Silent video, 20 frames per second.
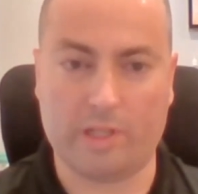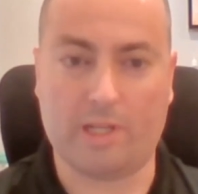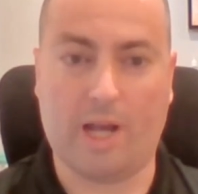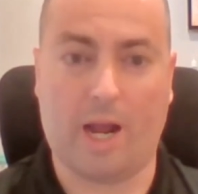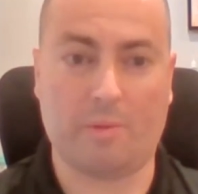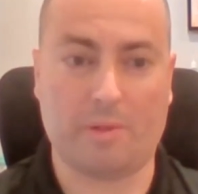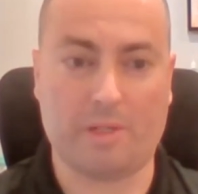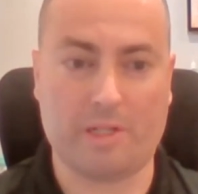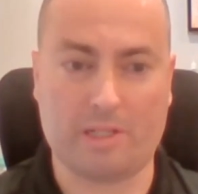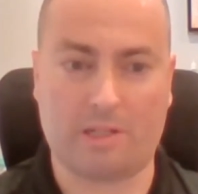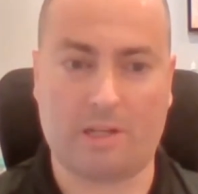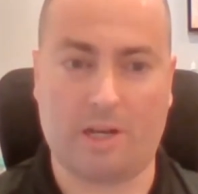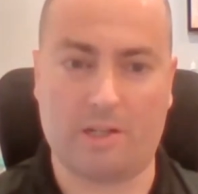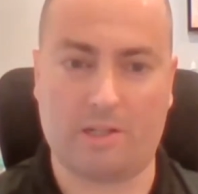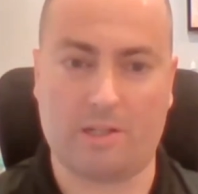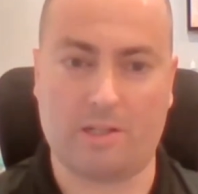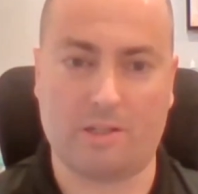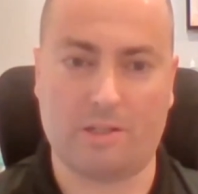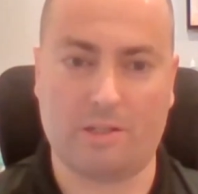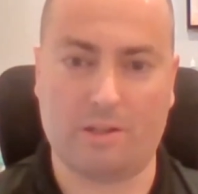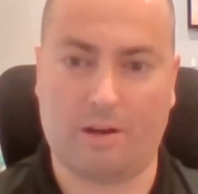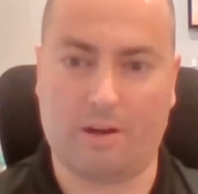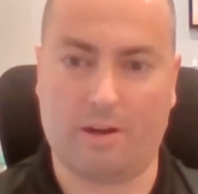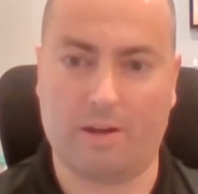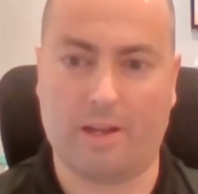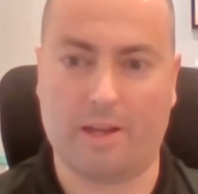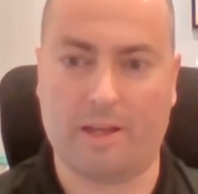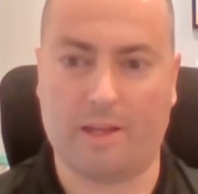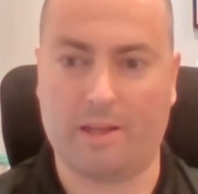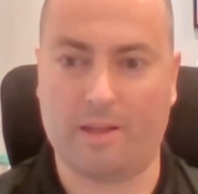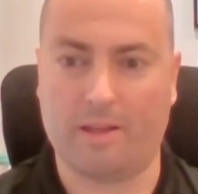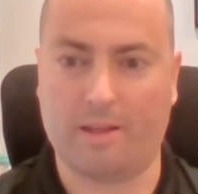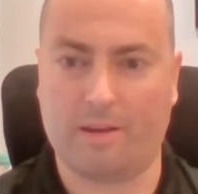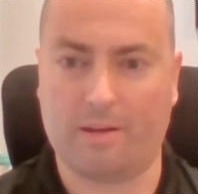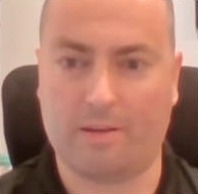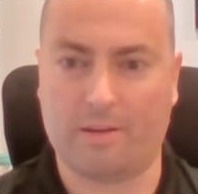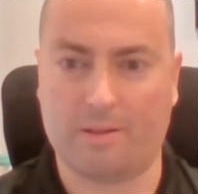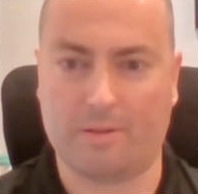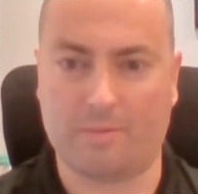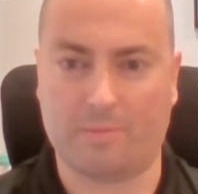timely discussion on
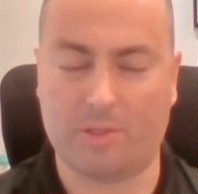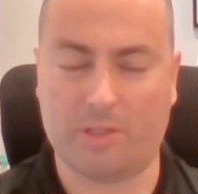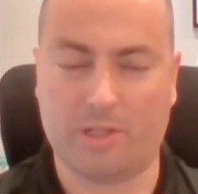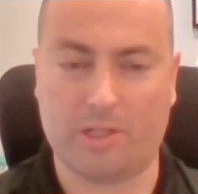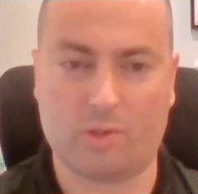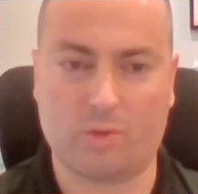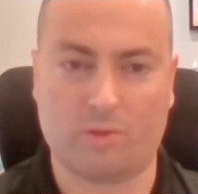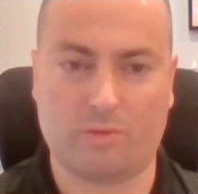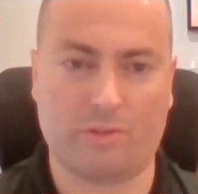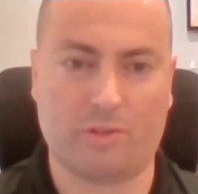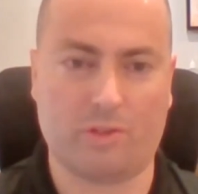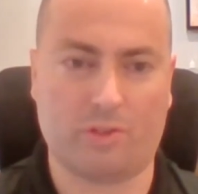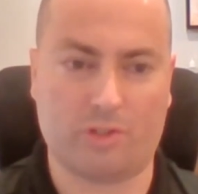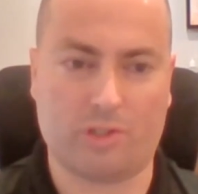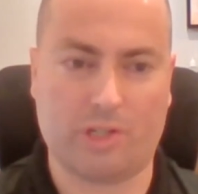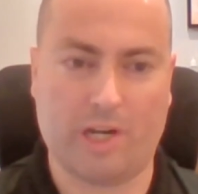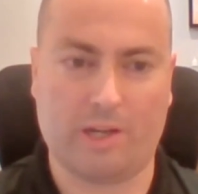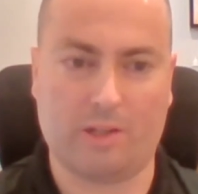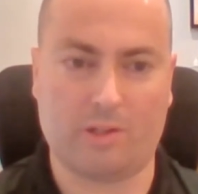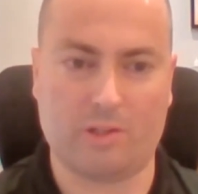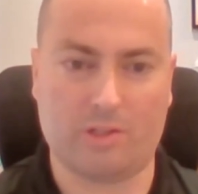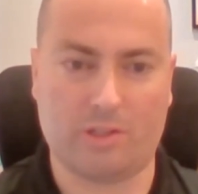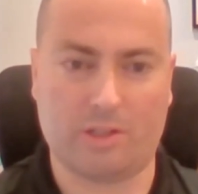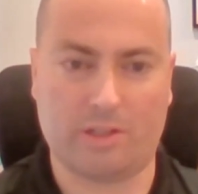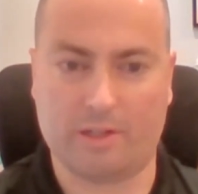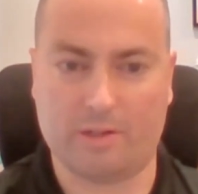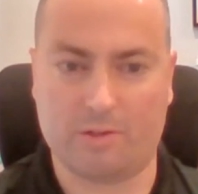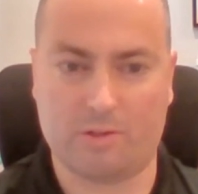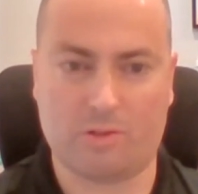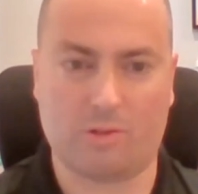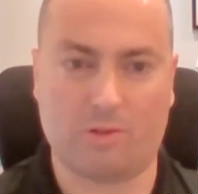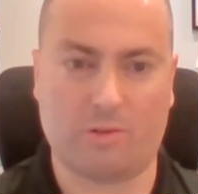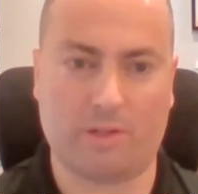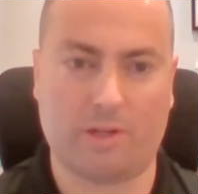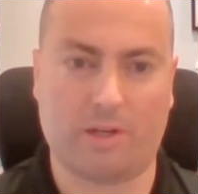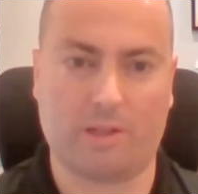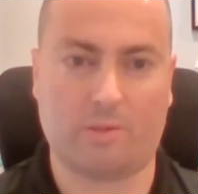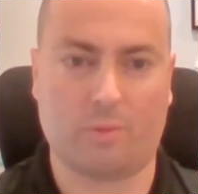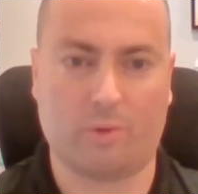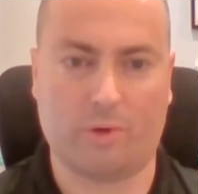a potential future challenge that,
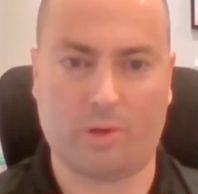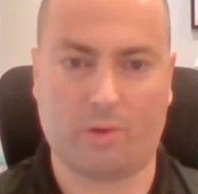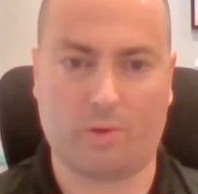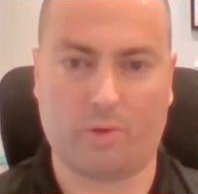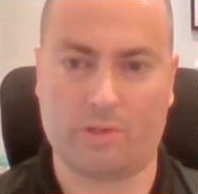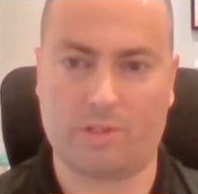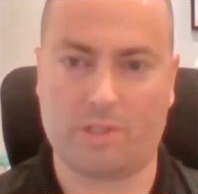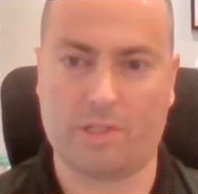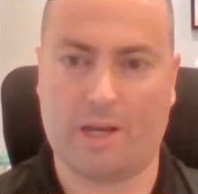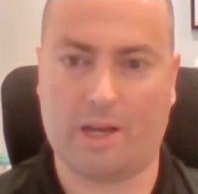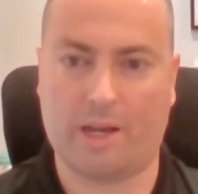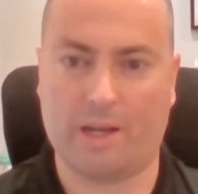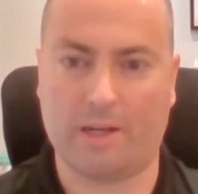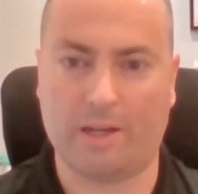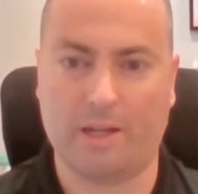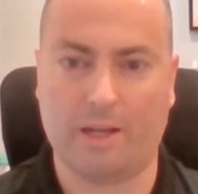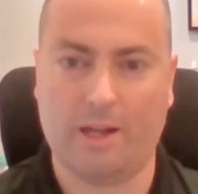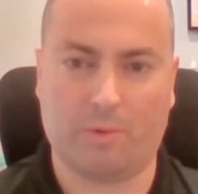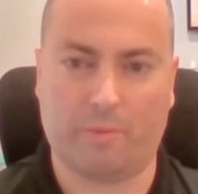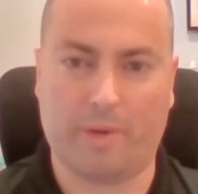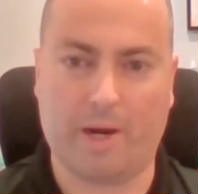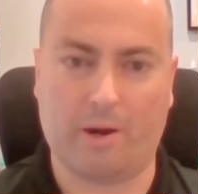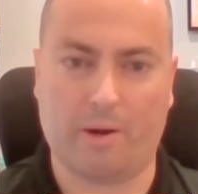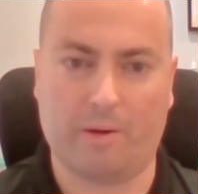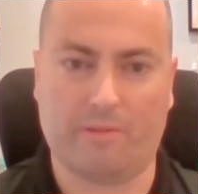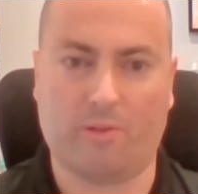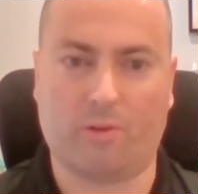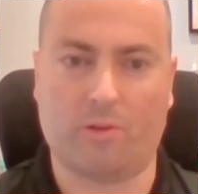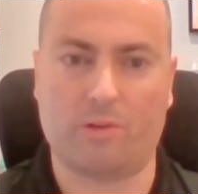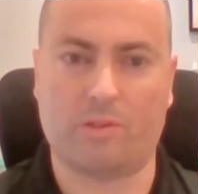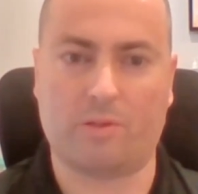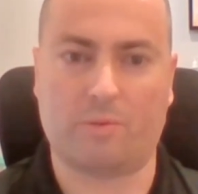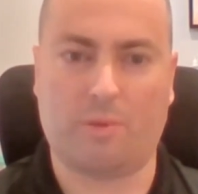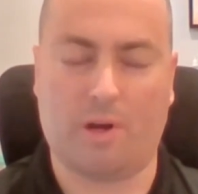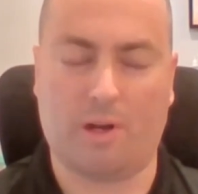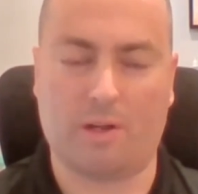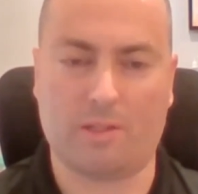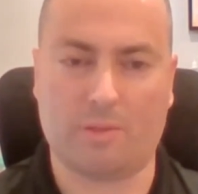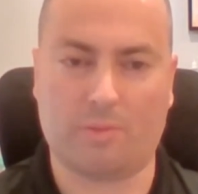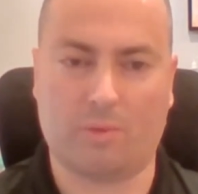certainly on the Marine Corps side, preparing for is a
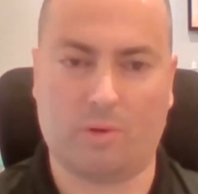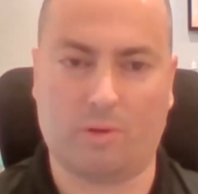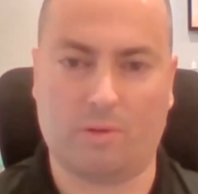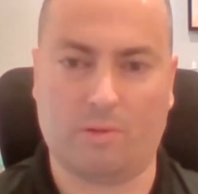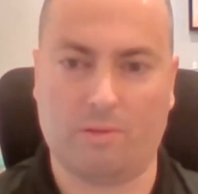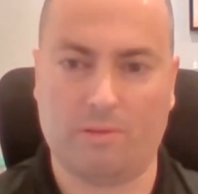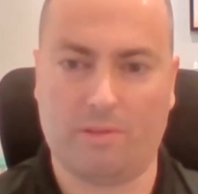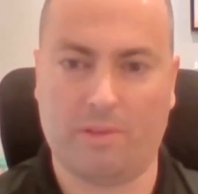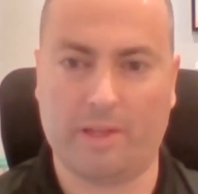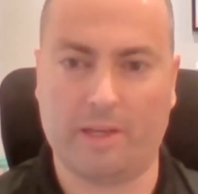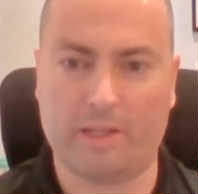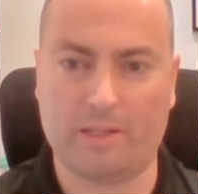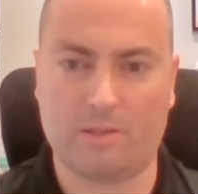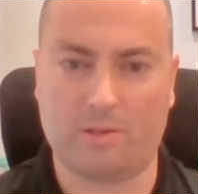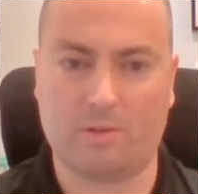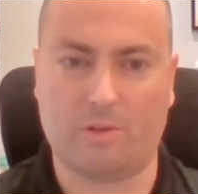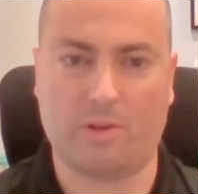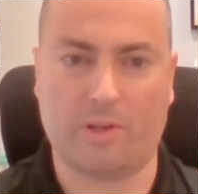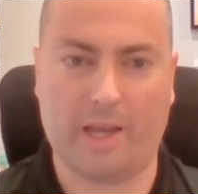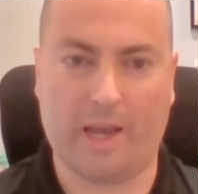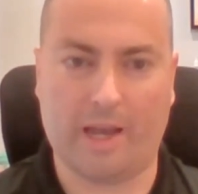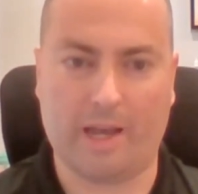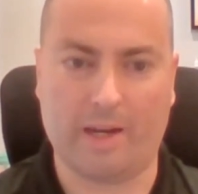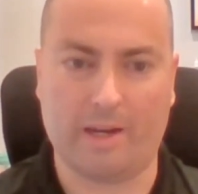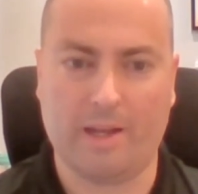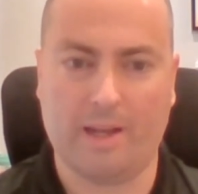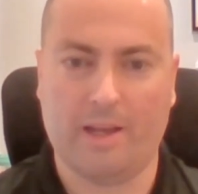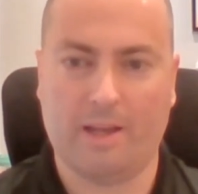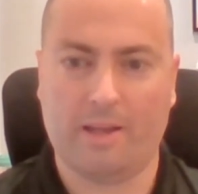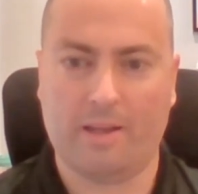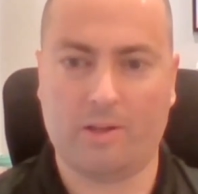possible thing to look at,